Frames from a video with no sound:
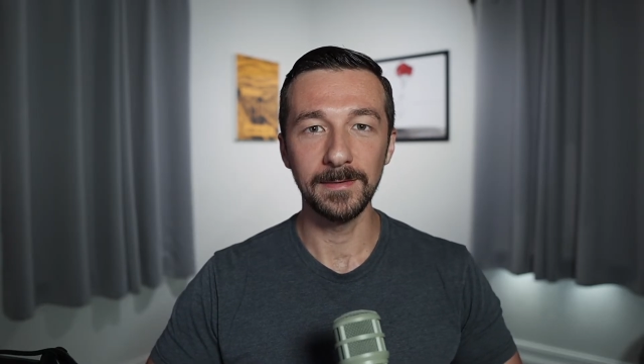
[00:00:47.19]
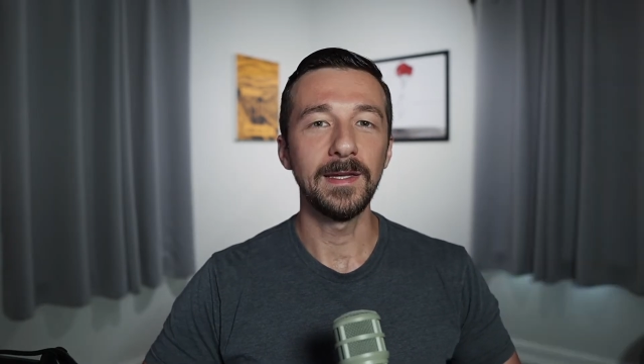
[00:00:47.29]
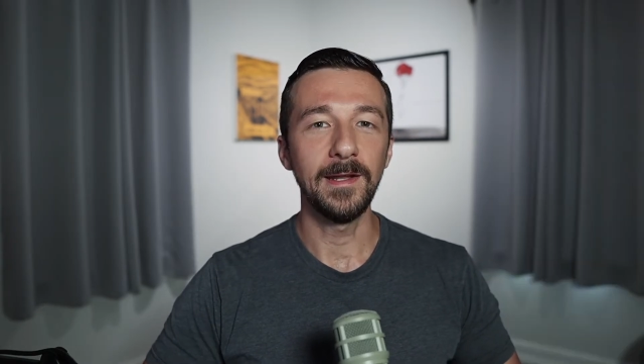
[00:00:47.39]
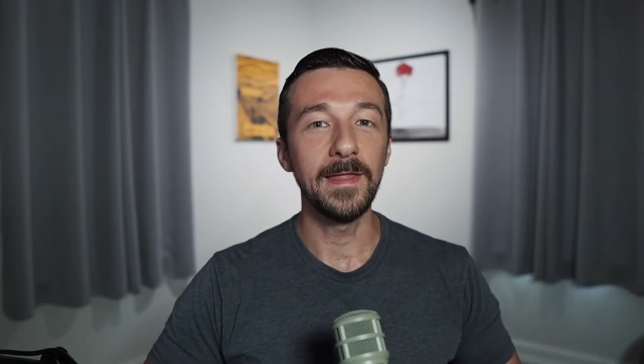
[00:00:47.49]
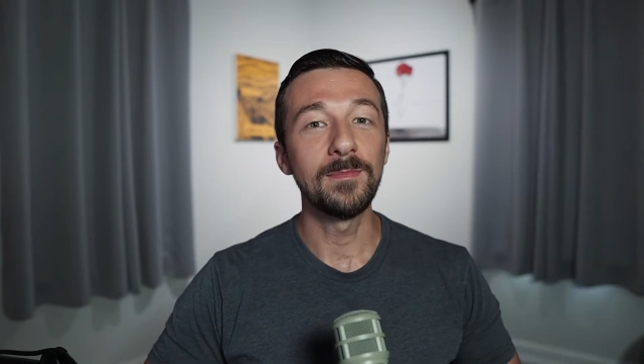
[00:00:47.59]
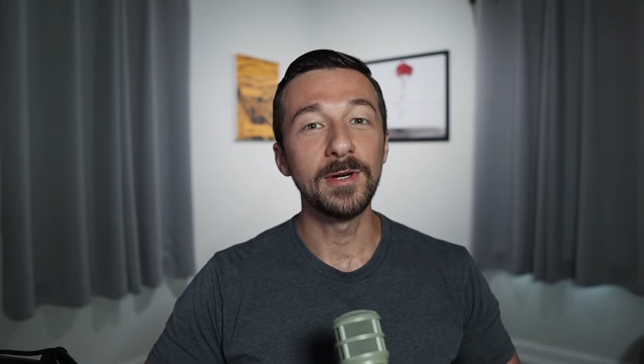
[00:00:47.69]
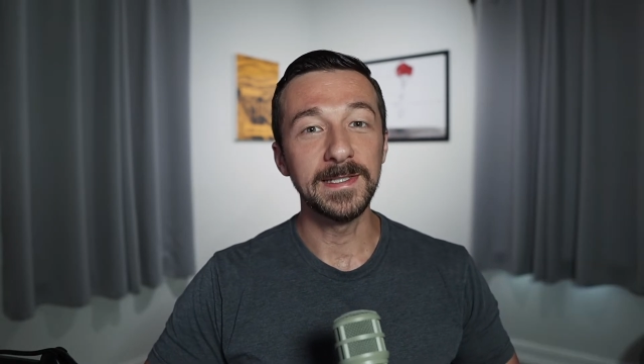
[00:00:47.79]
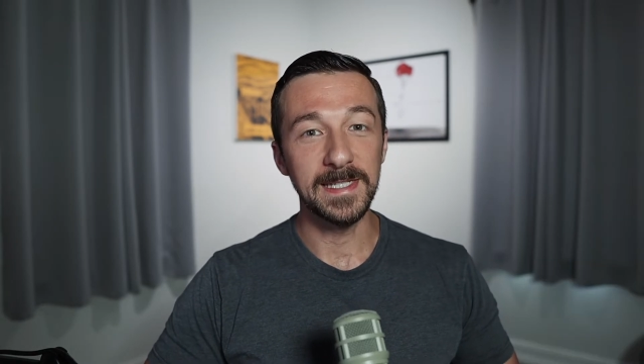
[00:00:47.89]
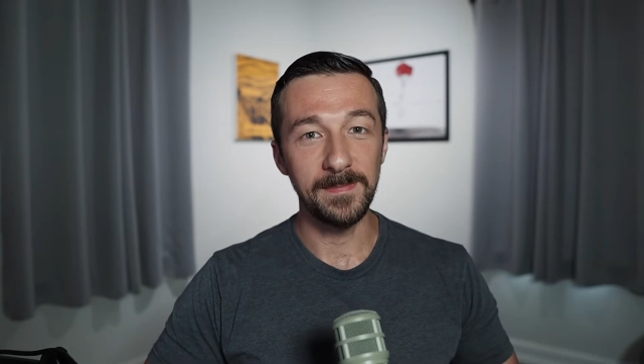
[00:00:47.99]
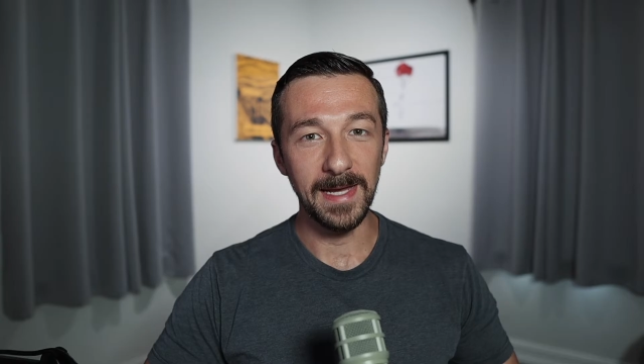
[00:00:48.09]
Now that brings
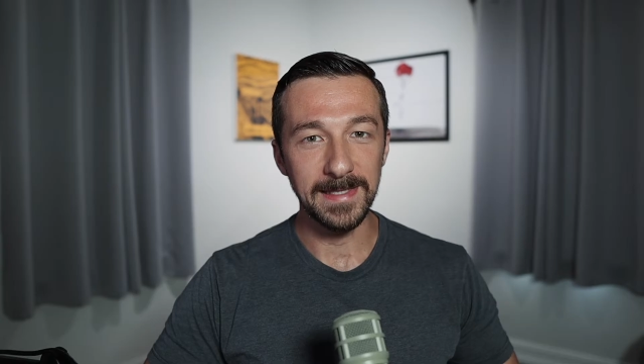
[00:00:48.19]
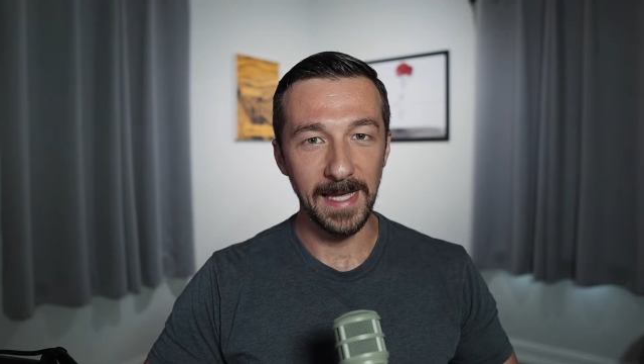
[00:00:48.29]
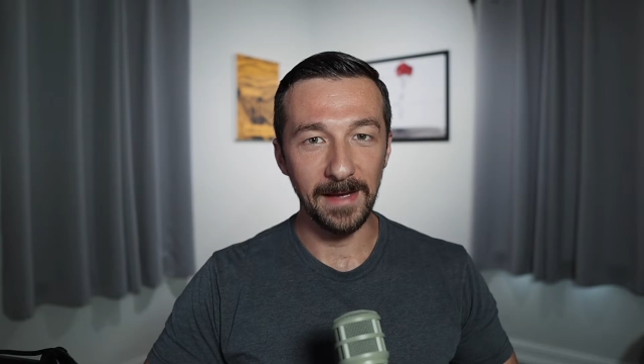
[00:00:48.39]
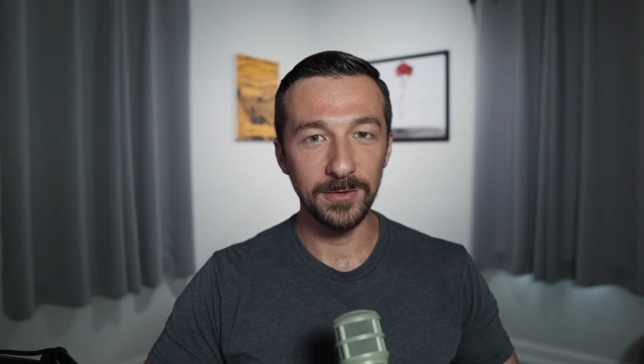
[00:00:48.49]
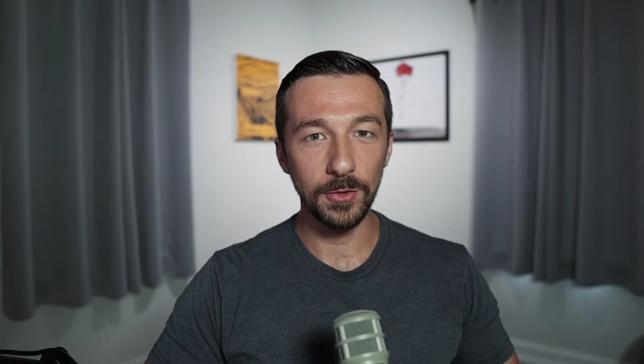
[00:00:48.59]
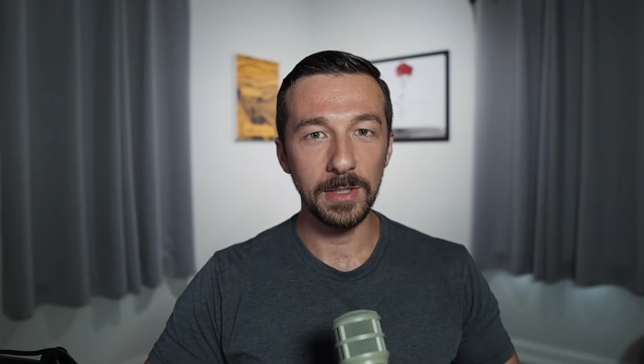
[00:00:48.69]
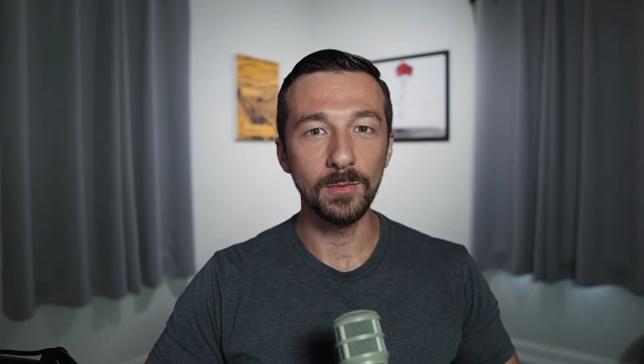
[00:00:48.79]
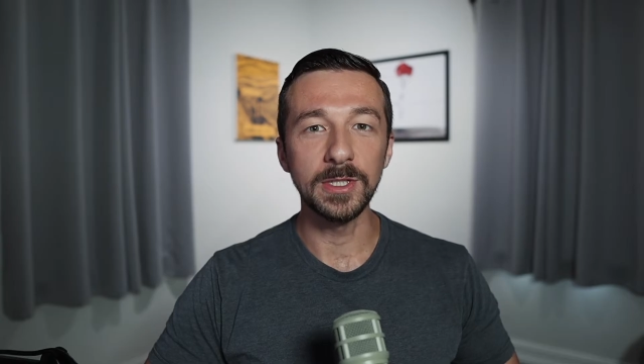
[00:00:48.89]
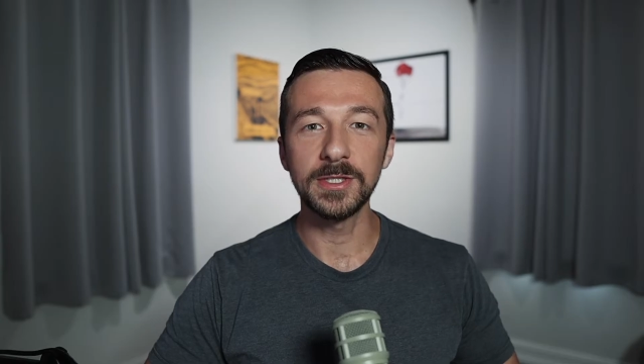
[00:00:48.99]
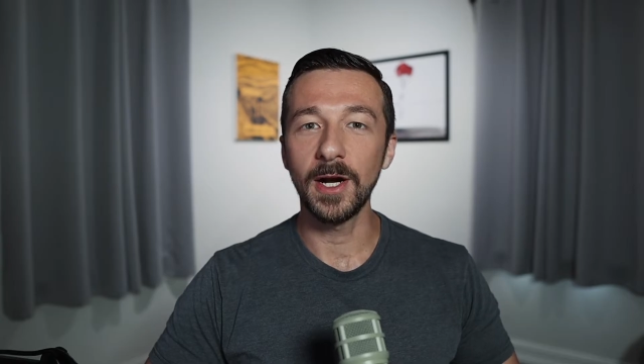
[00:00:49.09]
us back to F-Droid,
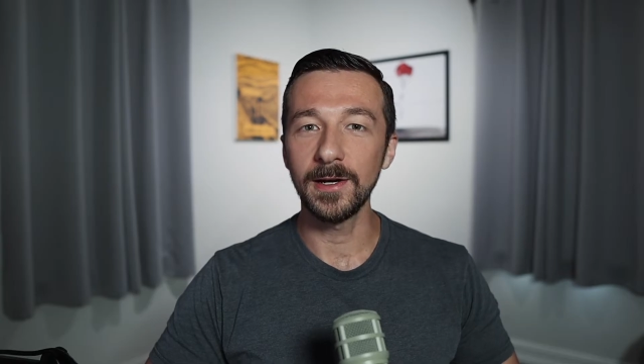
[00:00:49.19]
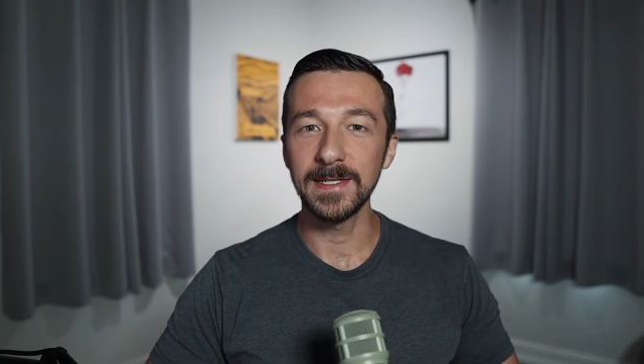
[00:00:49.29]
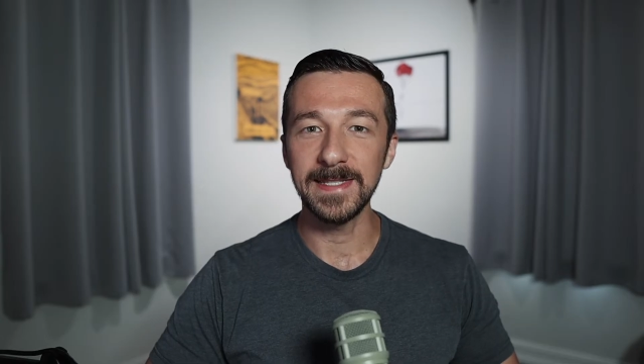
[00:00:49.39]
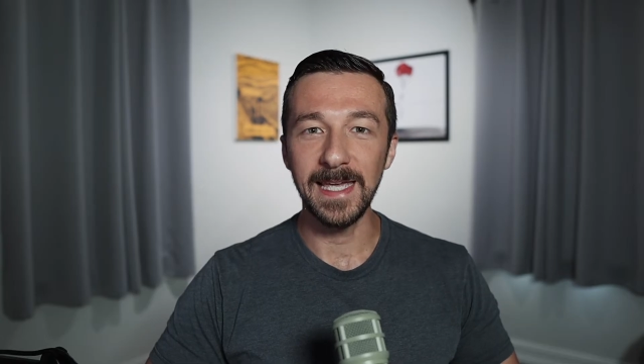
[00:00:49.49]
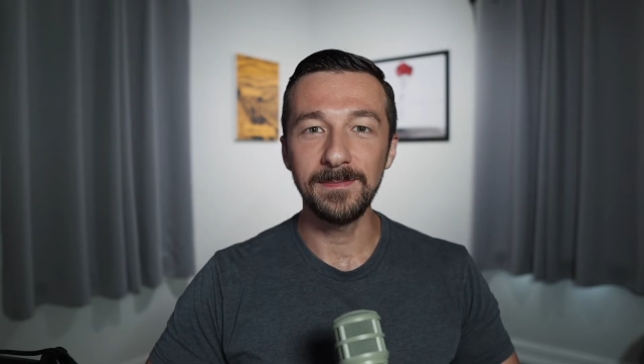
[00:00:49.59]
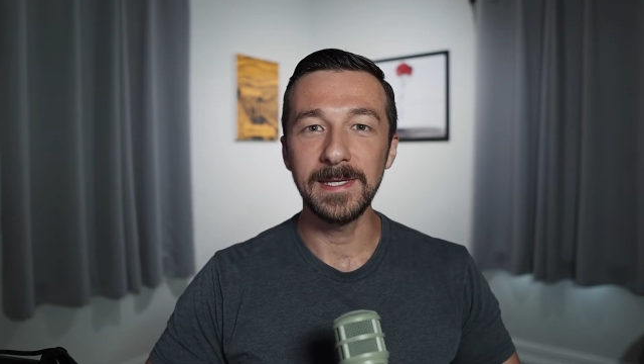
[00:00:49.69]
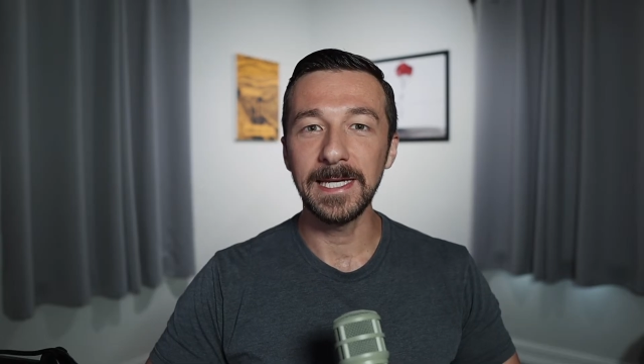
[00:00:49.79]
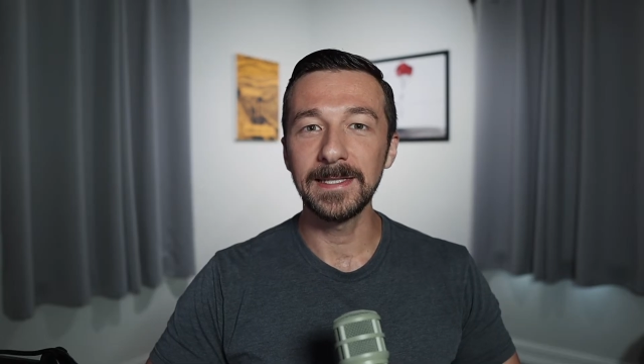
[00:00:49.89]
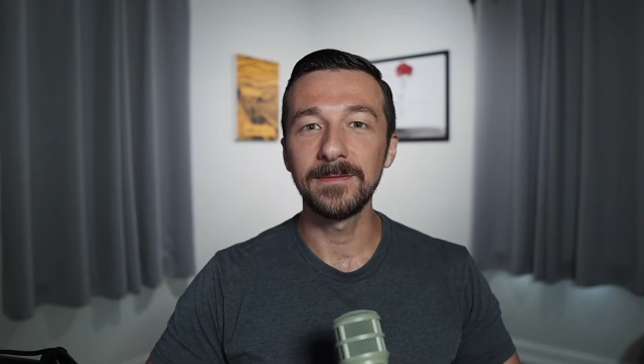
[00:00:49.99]
which targets A P I